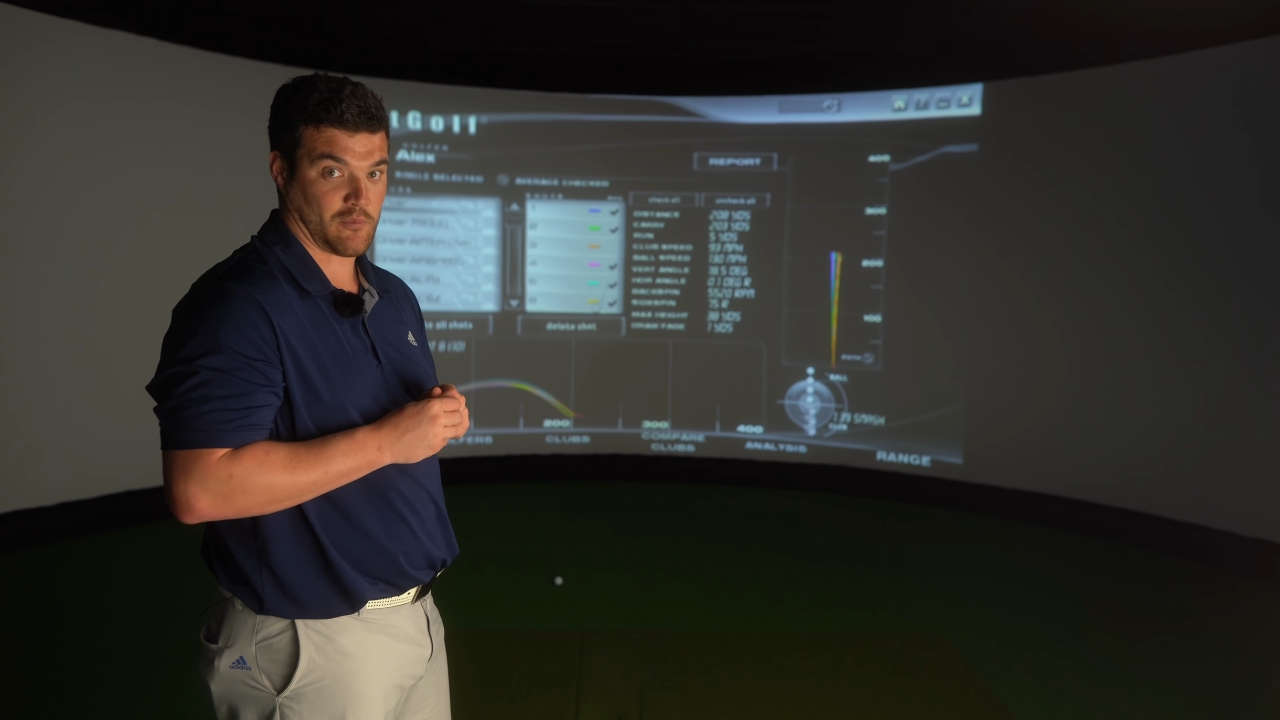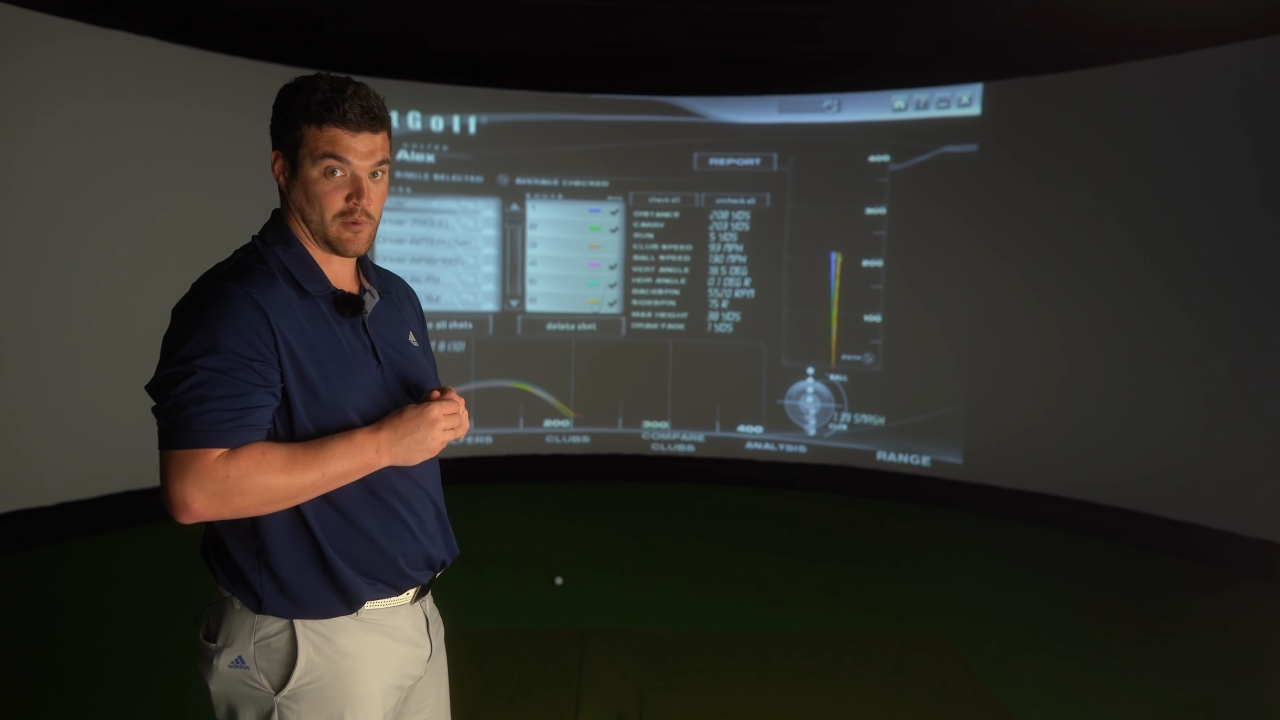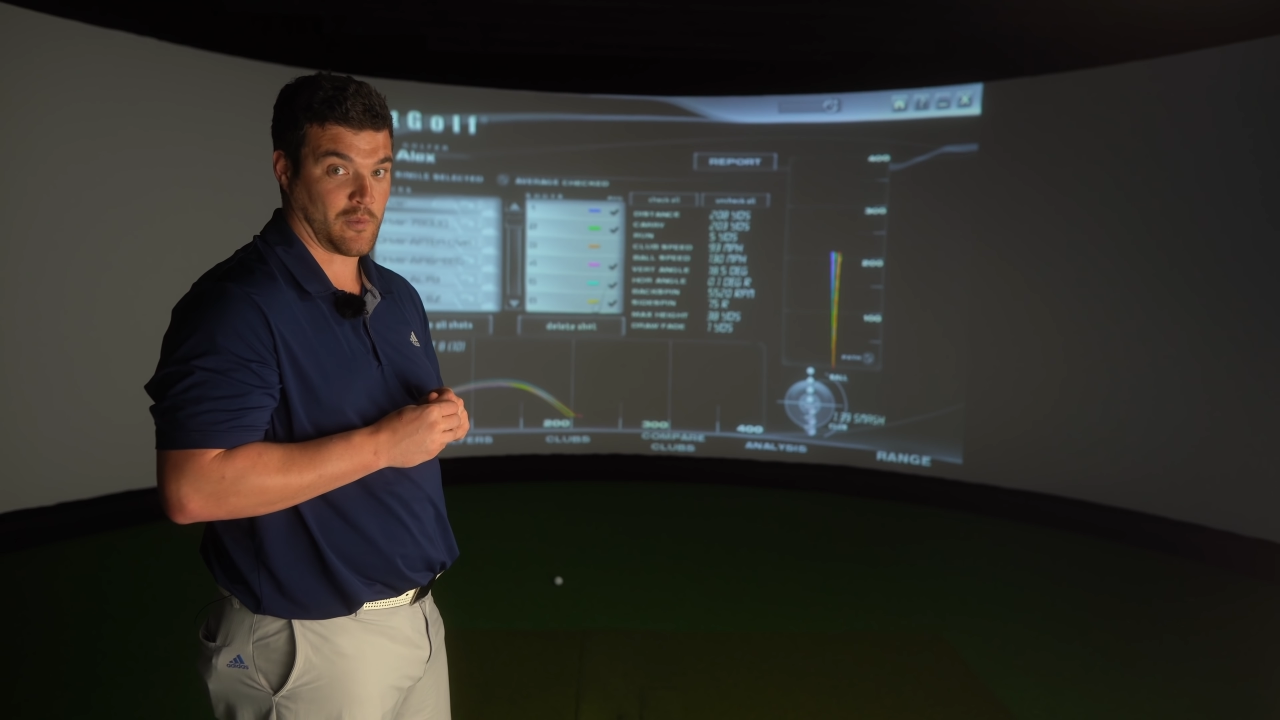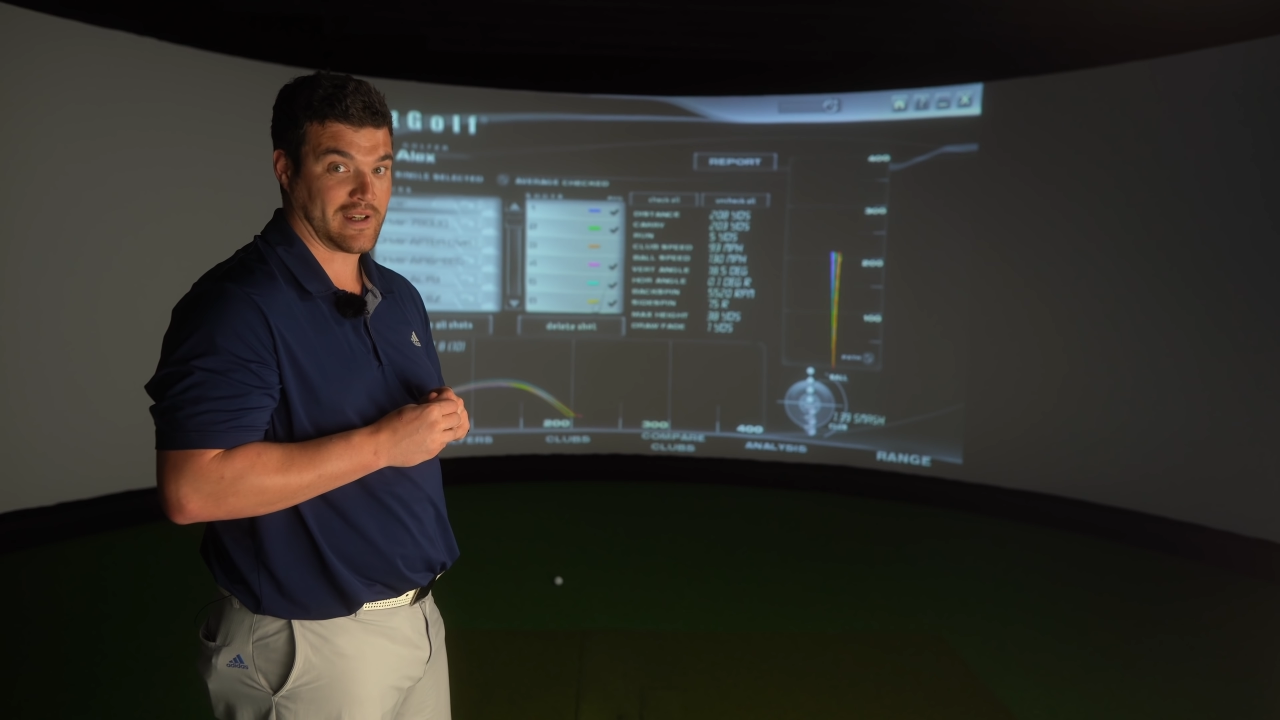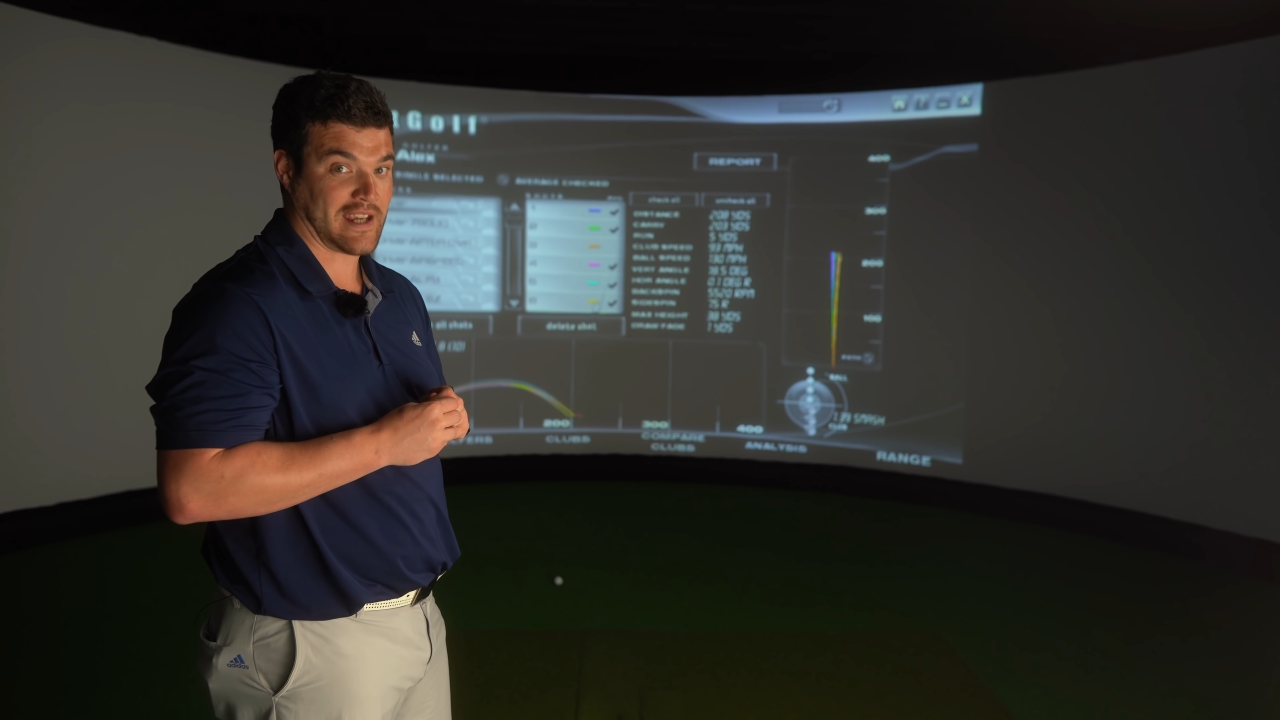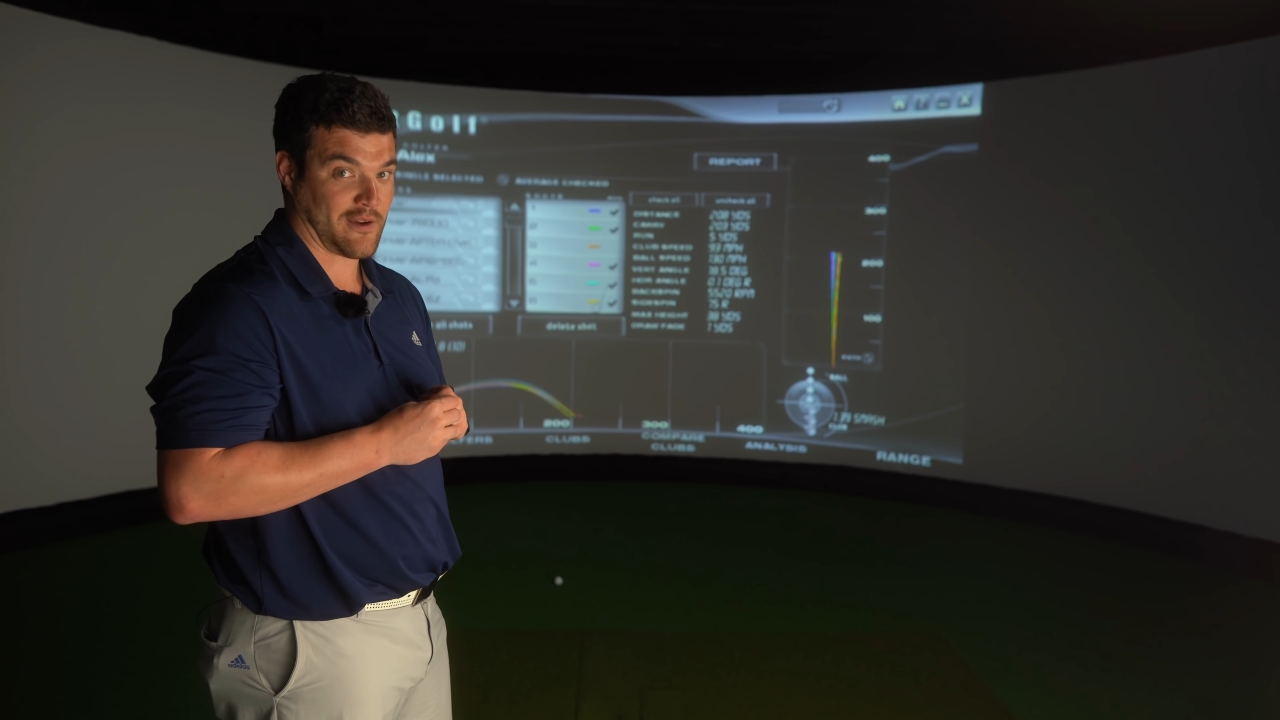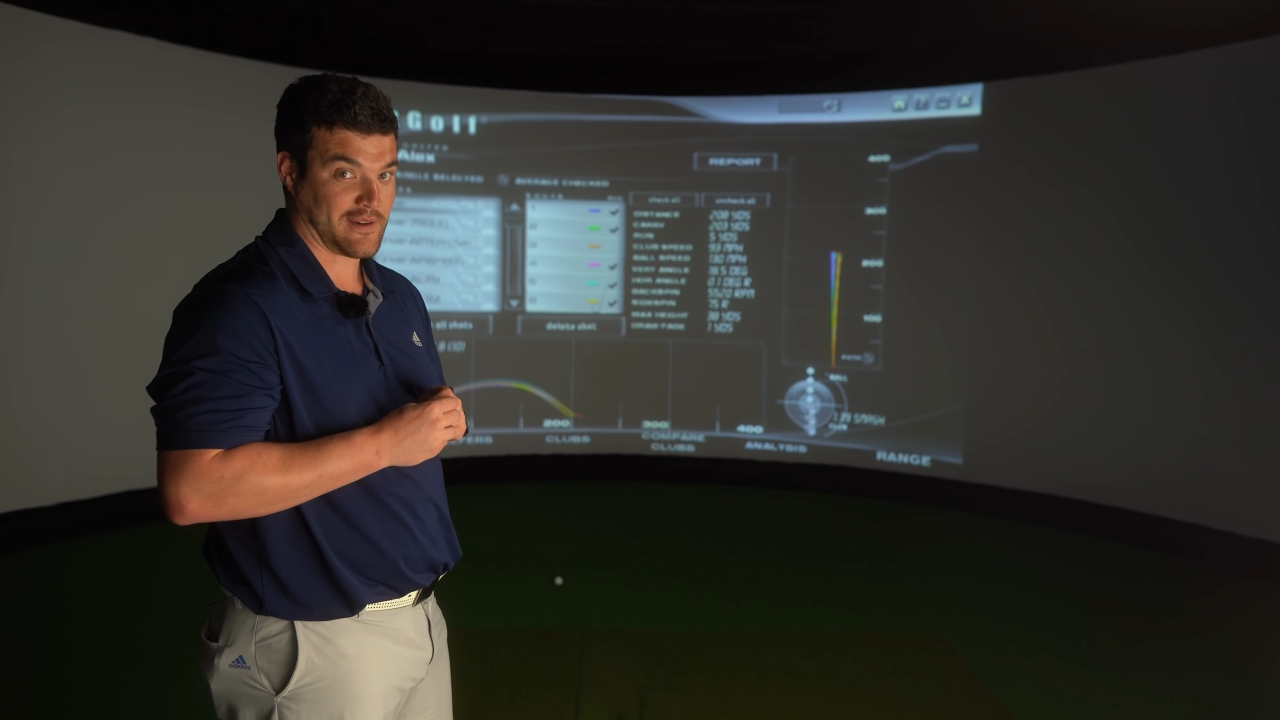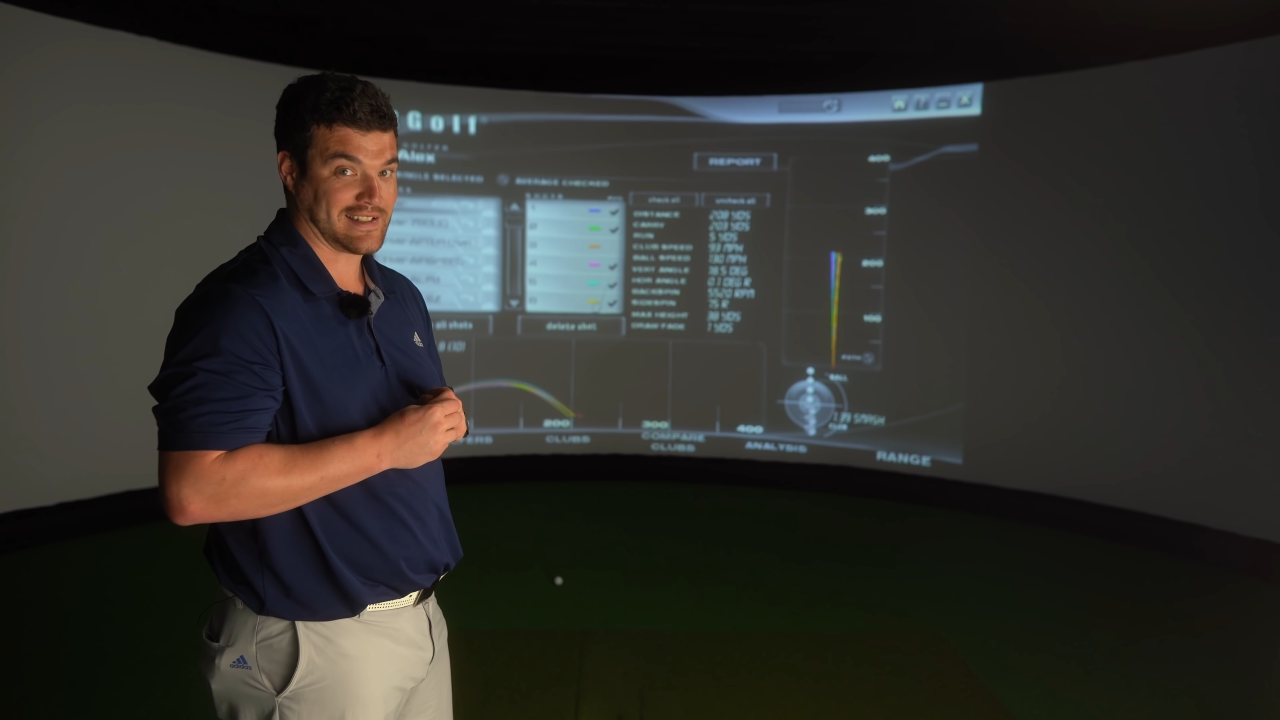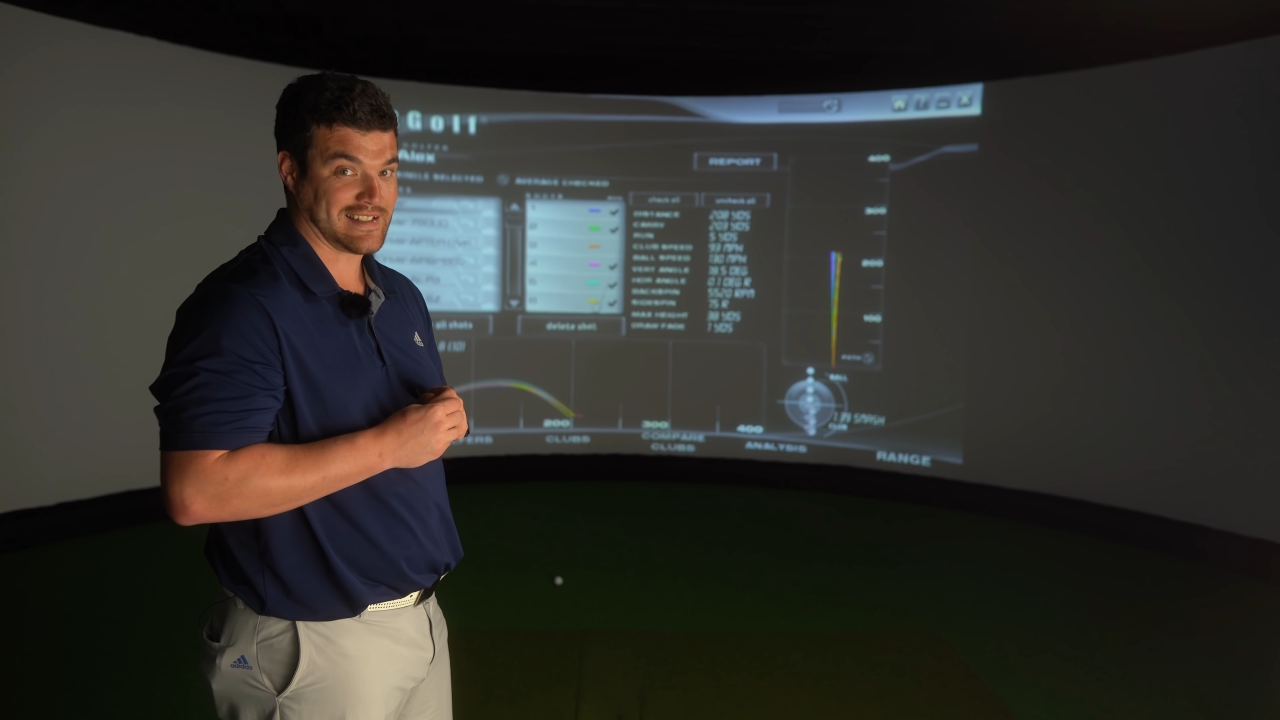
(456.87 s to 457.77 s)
but we're going